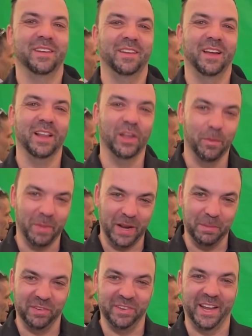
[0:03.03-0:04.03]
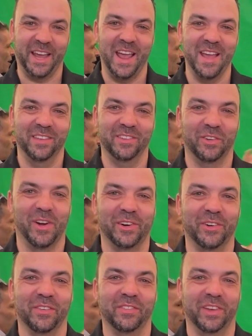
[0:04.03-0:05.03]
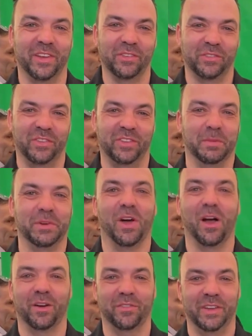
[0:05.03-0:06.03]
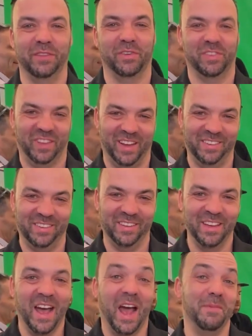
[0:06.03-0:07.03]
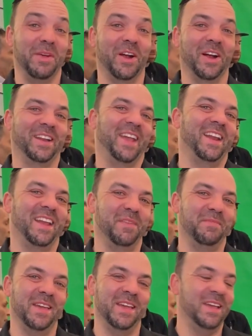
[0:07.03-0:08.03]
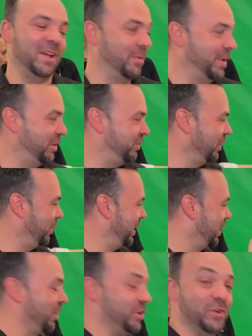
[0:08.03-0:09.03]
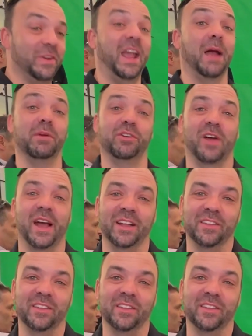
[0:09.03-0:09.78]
Hello, my name is Nick Hayes, Director of Sales for Cinematography for Zeiss. I'm here at NAB. We are showing our new camera tracking